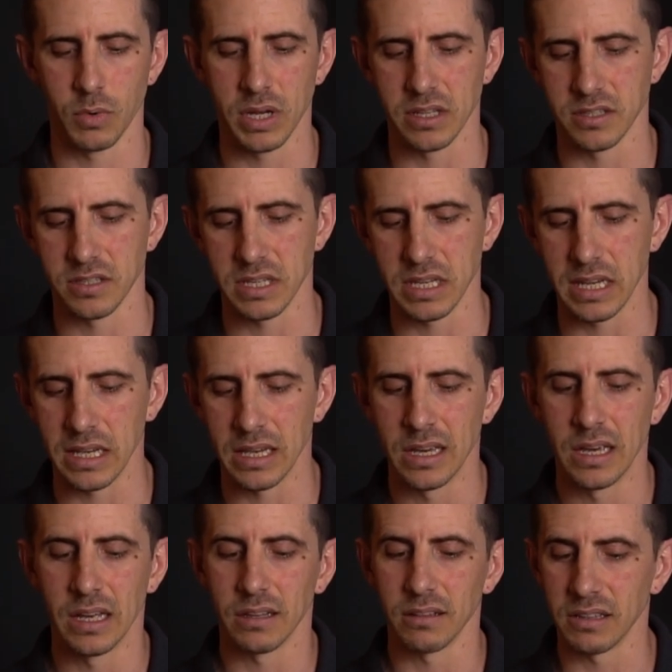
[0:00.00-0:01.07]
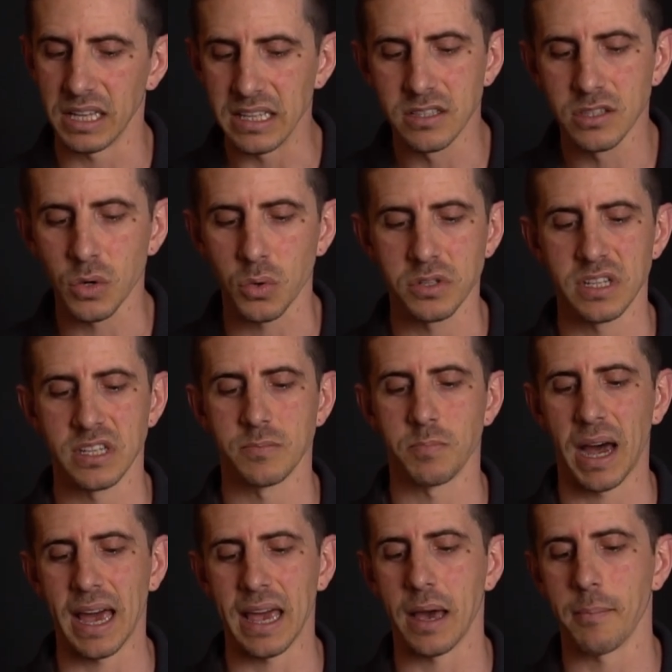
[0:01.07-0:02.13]
We can see lead sources
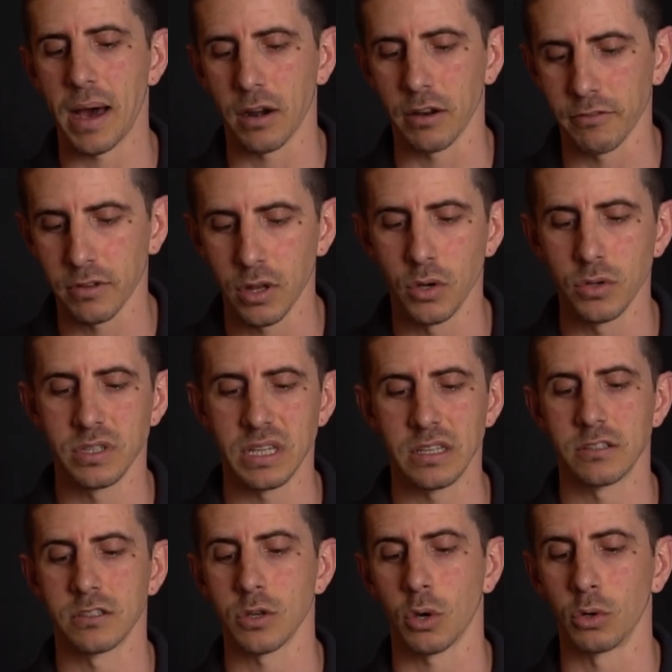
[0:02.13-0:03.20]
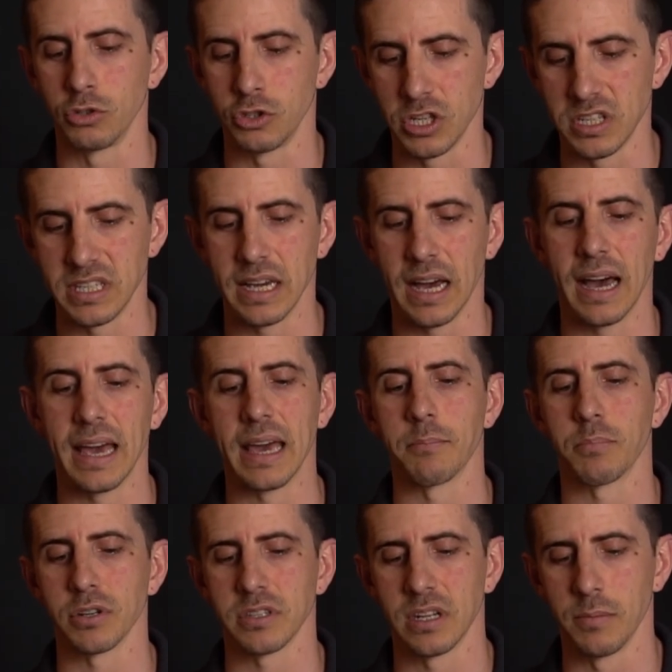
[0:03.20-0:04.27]
by amount of closings, total GCI, and
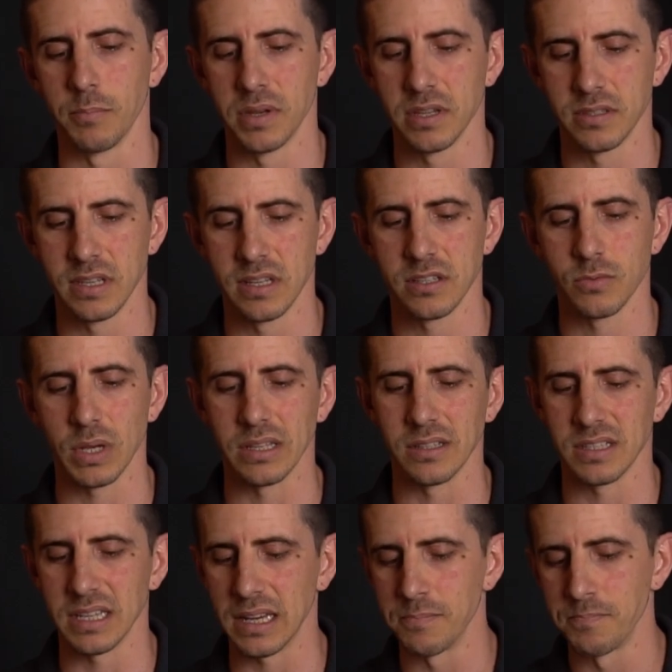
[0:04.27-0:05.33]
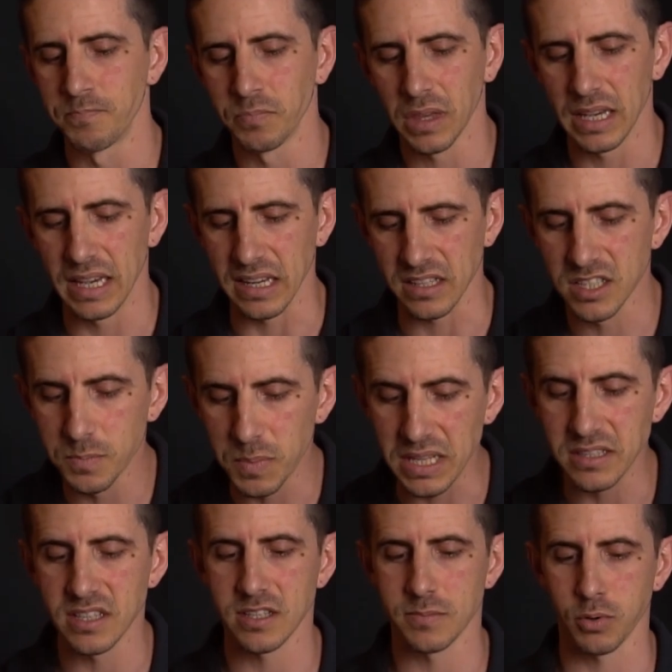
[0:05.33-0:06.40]
percent of business. We can see
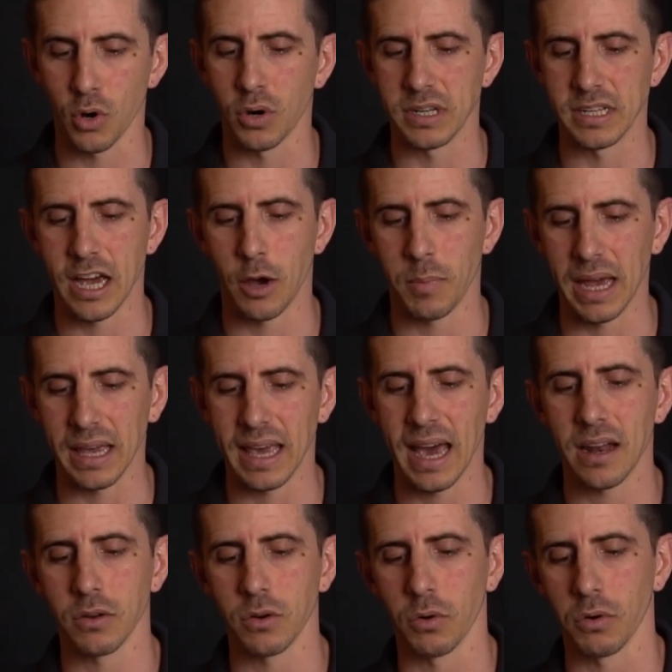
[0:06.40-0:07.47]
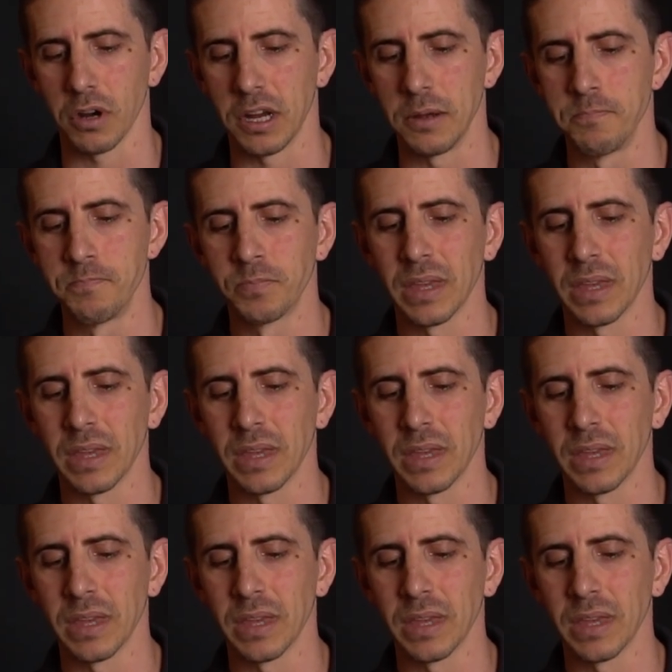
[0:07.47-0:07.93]
expenses broken down by category.